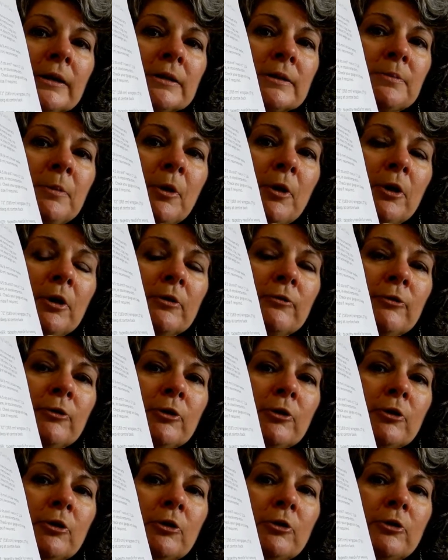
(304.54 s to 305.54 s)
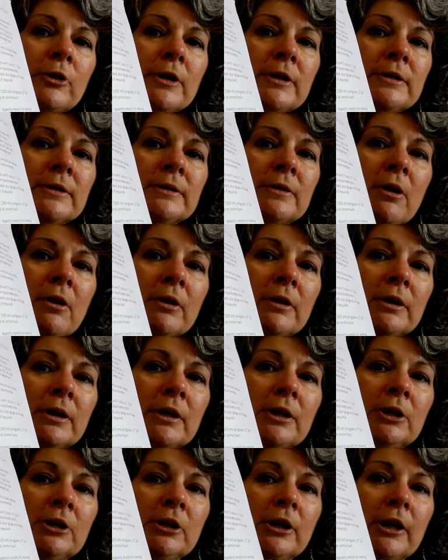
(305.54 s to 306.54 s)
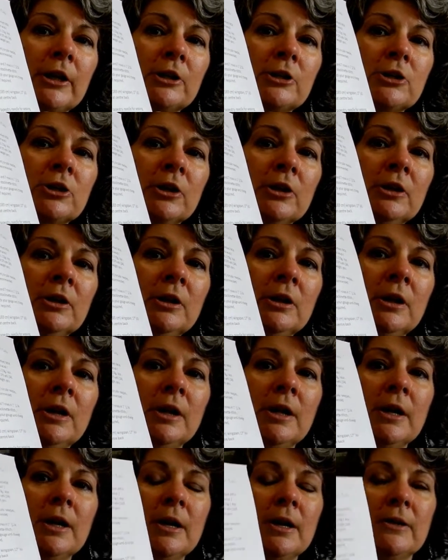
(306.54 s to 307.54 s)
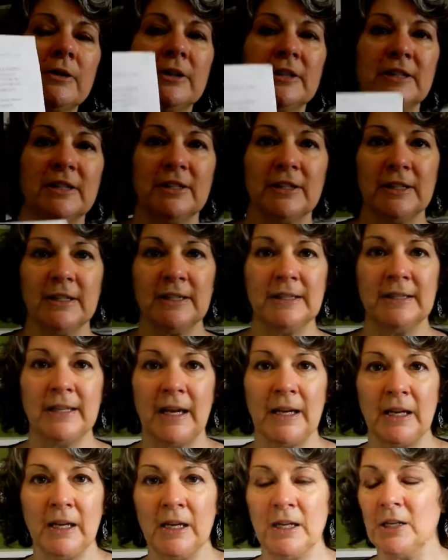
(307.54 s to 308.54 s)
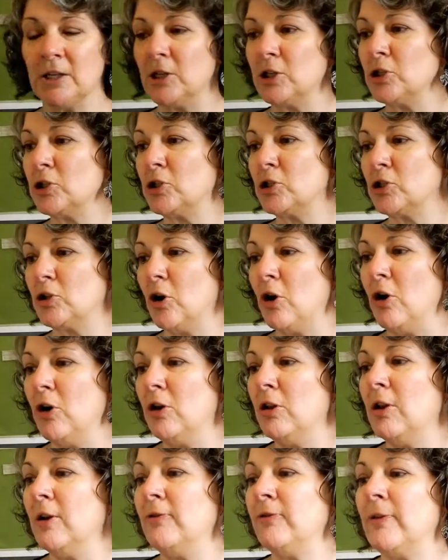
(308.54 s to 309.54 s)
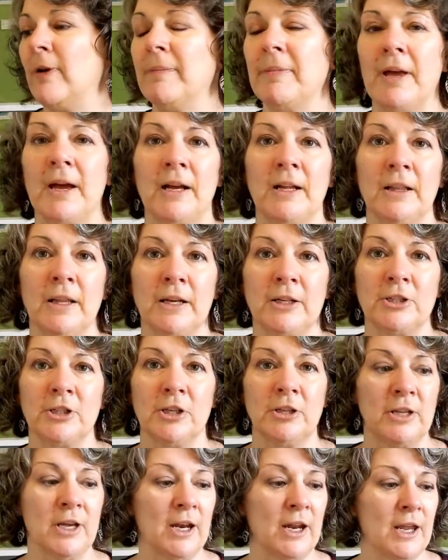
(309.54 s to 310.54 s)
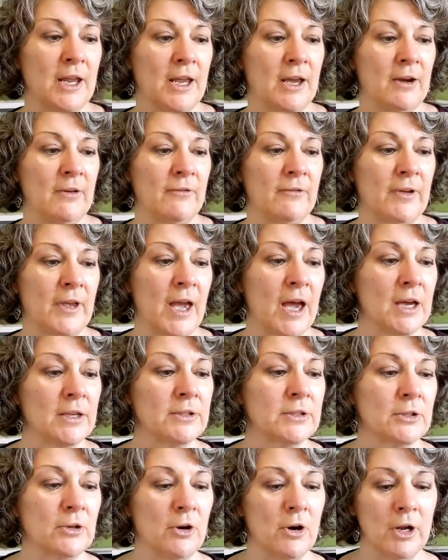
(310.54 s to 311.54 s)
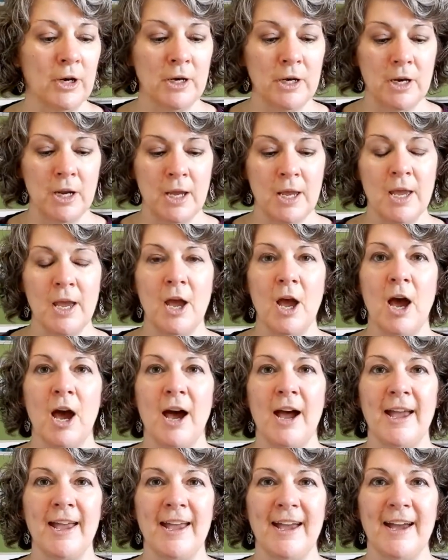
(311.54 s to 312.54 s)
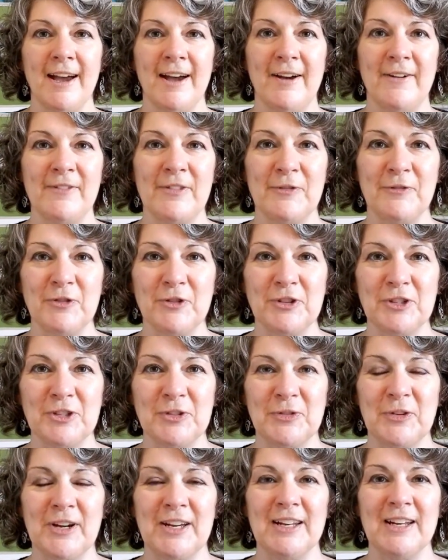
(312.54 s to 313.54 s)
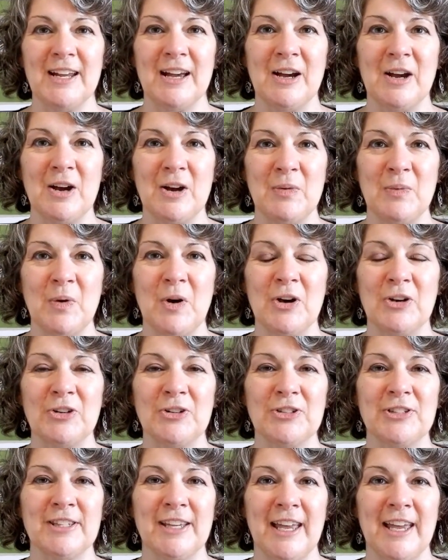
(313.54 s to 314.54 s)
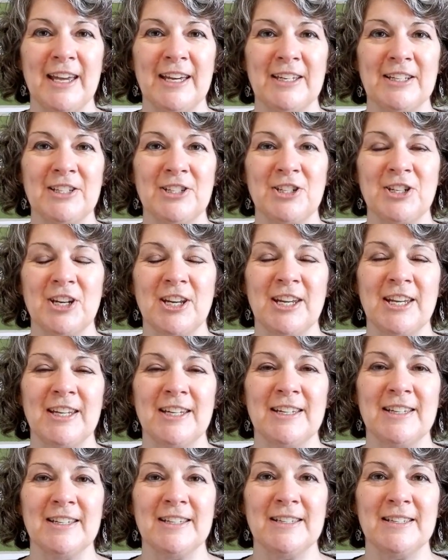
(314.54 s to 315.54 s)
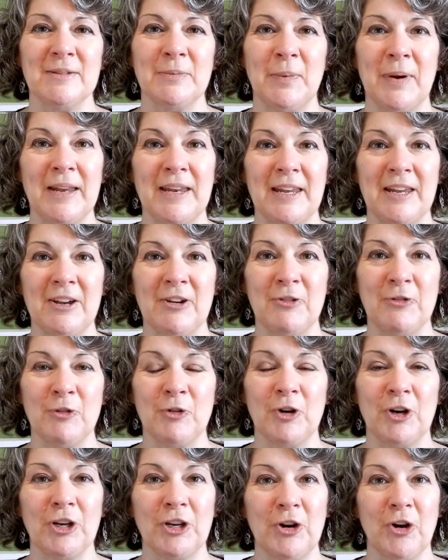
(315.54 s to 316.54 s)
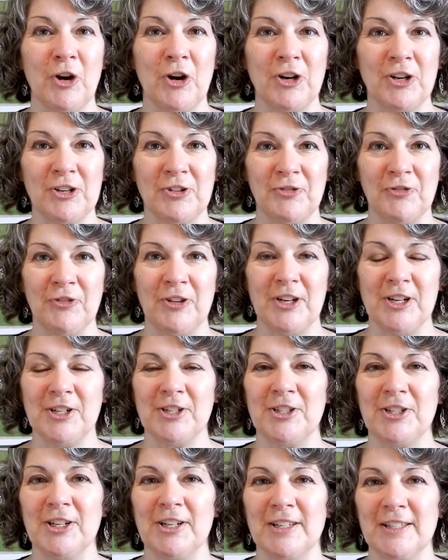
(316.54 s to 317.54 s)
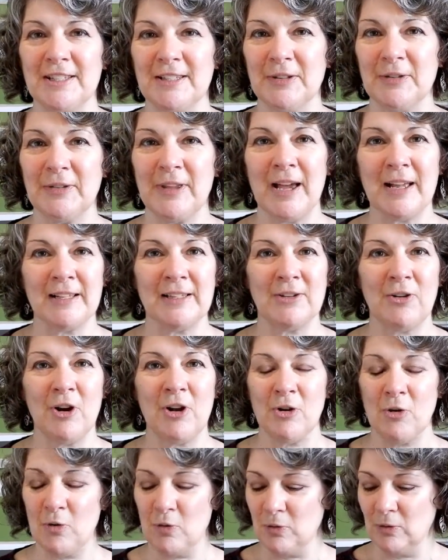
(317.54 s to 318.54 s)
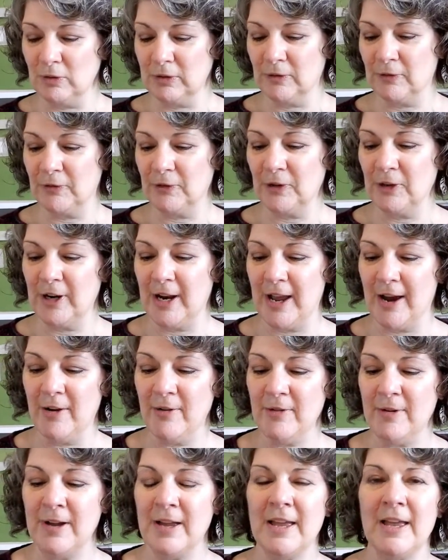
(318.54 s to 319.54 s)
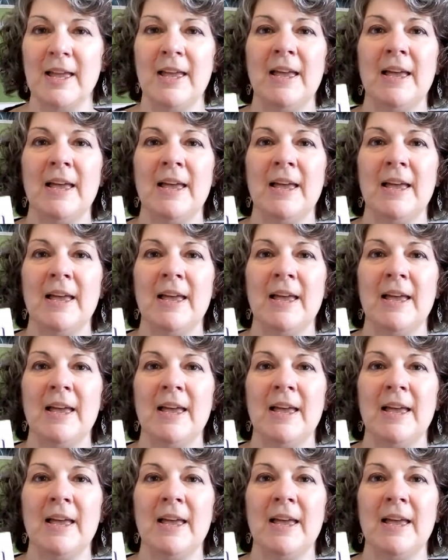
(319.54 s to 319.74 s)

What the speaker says: and is part of her Croissant collection. This is the second shawl from that collection that I have cast on. I have the first one, Water's Edge, is waiting for yarn to finish it, so that's on hold for now.